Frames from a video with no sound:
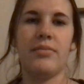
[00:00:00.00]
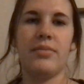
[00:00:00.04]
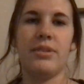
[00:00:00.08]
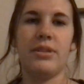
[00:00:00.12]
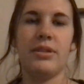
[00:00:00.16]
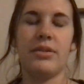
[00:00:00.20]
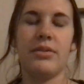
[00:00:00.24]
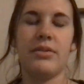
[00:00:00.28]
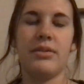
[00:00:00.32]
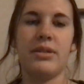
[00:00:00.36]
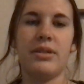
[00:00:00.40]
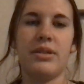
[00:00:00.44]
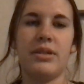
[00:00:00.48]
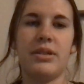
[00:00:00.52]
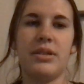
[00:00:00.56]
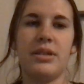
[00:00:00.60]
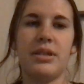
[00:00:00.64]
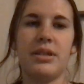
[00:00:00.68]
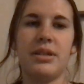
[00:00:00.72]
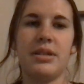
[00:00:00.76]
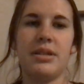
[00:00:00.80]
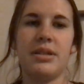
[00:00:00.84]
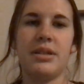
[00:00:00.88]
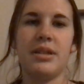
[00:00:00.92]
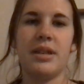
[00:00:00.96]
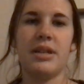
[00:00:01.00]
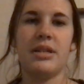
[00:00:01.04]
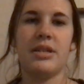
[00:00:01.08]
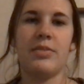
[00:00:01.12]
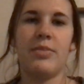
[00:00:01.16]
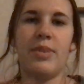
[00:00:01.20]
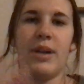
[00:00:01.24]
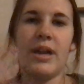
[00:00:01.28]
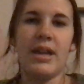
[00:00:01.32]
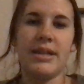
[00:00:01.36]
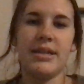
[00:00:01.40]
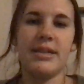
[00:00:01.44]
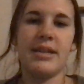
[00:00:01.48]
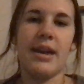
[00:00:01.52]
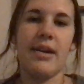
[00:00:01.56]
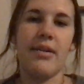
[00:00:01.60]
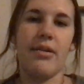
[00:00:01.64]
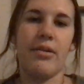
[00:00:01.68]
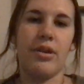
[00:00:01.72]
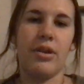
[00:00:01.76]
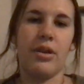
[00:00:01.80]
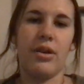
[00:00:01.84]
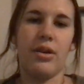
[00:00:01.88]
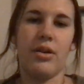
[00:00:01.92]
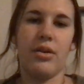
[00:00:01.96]
So it depends
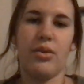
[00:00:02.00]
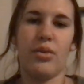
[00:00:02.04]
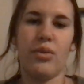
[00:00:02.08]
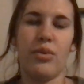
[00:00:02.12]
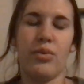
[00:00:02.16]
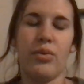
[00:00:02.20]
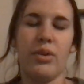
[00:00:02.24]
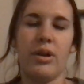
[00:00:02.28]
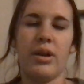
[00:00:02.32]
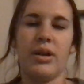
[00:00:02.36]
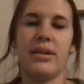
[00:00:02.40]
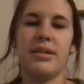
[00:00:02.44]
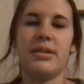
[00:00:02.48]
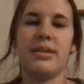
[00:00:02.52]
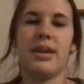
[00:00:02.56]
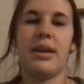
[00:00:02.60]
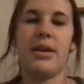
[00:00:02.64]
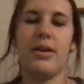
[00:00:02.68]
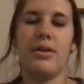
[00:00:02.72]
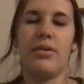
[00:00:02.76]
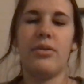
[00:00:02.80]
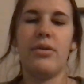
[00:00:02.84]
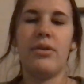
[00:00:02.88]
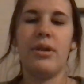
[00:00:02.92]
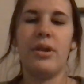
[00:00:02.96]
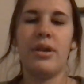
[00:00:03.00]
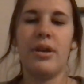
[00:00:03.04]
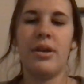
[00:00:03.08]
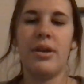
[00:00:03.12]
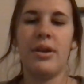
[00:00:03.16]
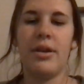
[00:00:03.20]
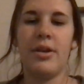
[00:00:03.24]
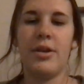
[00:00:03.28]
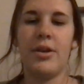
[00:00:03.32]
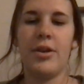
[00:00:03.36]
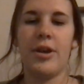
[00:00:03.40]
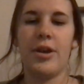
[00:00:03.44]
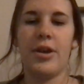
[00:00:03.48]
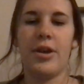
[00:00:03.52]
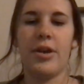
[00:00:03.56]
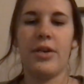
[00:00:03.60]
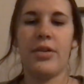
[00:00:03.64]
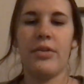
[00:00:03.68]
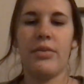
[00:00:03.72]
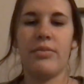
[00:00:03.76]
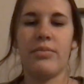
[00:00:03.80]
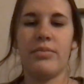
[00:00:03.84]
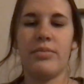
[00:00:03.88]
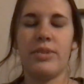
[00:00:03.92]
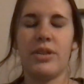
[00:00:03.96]
how it all works out.
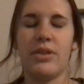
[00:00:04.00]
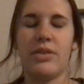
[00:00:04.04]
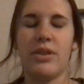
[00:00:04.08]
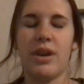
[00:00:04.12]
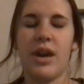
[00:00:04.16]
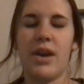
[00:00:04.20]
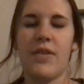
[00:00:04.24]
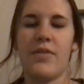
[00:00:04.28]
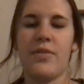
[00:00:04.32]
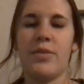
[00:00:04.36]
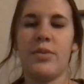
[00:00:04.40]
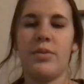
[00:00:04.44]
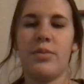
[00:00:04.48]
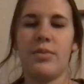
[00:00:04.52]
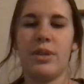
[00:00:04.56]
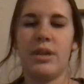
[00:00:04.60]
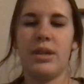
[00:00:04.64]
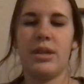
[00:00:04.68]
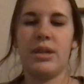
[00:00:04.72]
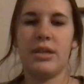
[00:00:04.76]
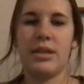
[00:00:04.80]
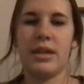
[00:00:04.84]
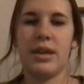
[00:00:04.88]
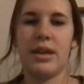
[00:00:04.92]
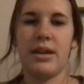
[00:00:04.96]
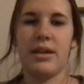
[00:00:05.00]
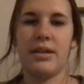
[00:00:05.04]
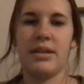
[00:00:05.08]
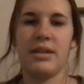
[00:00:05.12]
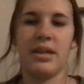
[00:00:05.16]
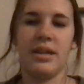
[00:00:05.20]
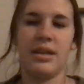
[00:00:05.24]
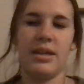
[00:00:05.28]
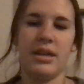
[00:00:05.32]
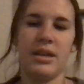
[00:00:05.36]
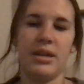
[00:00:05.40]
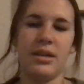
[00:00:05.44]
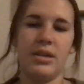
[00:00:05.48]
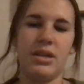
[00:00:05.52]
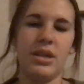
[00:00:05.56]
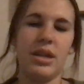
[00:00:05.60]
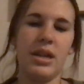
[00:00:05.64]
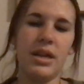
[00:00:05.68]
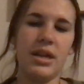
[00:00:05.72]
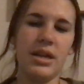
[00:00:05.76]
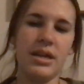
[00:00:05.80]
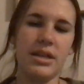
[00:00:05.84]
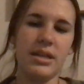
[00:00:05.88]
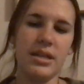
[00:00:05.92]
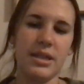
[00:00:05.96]
So you have to be willing to kind of take that
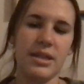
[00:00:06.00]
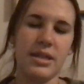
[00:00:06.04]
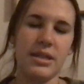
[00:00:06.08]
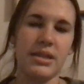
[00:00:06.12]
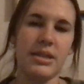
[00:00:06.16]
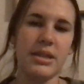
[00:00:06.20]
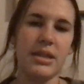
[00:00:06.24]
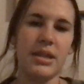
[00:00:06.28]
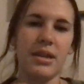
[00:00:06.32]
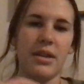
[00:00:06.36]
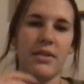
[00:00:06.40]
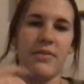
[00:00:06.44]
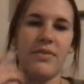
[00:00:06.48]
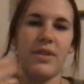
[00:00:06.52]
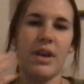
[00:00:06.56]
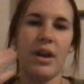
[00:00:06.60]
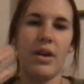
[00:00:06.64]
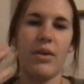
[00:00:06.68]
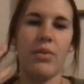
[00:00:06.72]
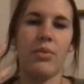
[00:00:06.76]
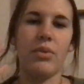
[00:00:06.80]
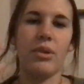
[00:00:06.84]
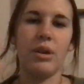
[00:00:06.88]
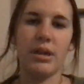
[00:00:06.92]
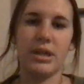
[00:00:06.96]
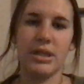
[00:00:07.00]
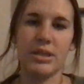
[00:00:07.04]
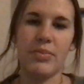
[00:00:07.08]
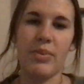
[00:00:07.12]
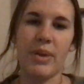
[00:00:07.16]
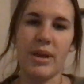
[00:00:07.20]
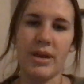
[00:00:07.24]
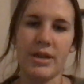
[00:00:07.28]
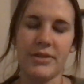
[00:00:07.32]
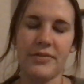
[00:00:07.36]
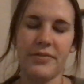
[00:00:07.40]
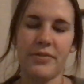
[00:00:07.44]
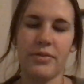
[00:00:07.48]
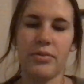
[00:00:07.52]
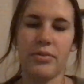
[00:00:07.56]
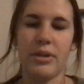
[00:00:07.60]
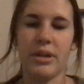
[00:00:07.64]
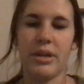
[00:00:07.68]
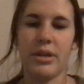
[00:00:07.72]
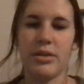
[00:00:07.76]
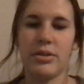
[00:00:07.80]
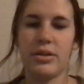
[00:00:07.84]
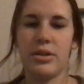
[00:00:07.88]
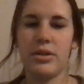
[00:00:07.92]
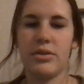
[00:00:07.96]
chance and see if that works best for
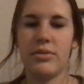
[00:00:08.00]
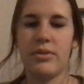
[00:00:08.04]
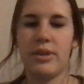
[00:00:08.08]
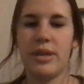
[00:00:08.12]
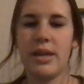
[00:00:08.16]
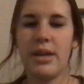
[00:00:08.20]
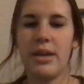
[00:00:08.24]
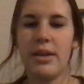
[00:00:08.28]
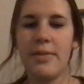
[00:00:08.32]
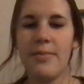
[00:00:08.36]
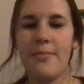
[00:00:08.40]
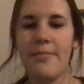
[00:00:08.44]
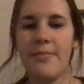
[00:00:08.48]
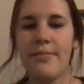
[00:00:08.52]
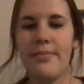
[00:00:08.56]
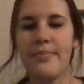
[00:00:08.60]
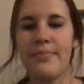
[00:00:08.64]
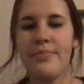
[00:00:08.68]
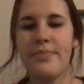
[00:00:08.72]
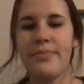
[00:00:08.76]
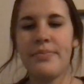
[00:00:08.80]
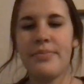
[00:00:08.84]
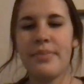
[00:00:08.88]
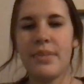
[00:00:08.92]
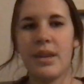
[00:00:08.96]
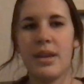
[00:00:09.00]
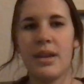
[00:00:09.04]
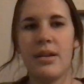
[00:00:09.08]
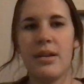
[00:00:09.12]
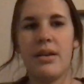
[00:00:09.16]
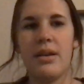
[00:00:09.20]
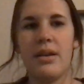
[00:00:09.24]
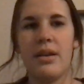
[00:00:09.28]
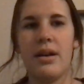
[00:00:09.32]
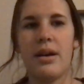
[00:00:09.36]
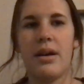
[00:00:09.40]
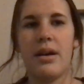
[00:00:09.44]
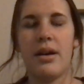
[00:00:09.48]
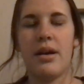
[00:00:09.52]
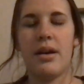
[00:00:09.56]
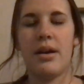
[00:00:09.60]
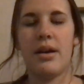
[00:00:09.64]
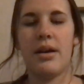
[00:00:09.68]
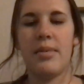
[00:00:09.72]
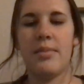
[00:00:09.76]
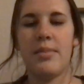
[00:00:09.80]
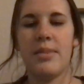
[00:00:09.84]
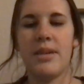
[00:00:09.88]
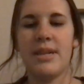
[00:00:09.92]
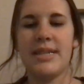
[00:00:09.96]
what you're doing.
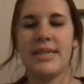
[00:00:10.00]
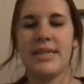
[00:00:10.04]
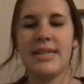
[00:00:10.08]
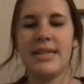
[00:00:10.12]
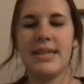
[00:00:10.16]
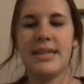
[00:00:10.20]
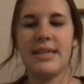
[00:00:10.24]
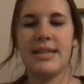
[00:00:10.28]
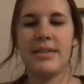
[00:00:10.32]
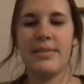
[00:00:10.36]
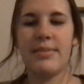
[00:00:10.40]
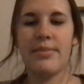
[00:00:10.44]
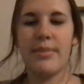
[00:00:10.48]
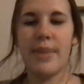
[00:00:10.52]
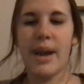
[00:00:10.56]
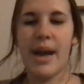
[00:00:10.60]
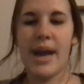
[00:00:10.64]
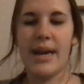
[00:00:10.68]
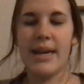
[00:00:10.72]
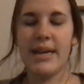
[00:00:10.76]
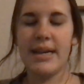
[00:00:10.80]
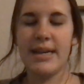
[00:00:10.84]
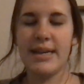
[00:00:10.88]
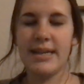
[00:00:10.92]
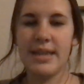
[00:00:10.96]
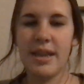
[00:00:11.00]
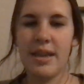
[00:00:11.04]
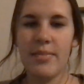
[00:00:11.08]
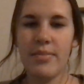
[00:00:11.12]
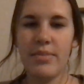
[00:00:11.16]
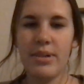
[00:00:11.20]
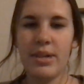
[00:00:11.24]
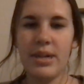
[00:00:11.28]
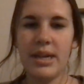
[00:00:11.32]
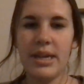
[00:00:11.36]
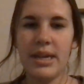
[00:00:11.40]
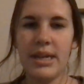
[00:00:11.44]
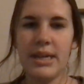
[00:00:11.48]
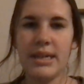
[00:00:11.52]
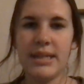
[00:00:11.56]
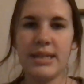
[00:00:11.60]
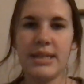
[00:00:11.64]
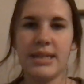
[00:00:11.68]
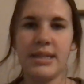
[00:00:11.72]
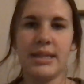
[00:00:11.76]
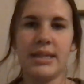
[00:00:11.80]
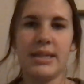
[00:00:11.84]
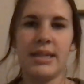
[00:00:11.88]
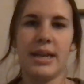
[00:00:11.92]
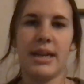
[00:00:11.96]
Systematic sampling
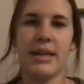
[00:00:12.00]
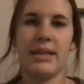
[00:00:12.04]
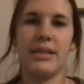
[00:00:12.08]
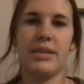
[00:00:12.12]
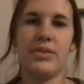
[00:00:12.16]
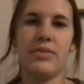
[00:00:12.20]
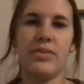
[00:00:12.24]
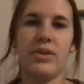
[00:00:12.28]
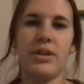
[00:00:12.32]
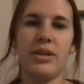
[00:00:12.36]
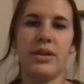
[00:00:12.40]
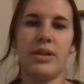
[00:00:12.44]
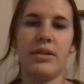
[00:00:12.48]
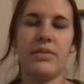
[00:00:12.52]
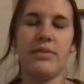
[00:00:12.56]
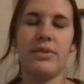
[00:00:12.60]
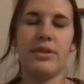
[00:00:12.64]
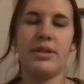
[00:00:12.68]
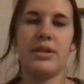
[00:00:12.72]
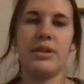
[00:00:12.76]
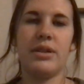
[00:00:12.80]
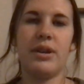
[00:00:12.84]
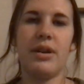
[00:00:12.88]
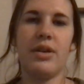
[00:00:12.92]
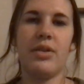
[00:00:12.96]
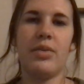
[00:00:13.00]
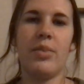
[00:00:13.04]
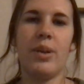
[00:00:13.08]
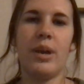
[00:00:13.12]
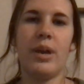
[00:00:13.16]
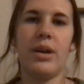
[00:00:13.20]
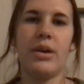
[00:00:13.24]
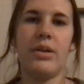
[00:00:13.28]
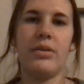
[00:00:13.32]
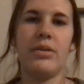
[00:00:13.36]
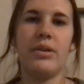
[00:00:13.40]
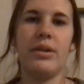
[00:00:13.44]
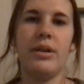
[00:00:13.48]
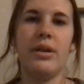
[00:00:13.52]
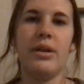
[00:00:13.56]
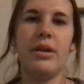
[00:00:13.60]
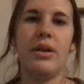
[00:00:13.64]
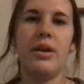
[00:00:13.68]
is the next one that I want to talk about.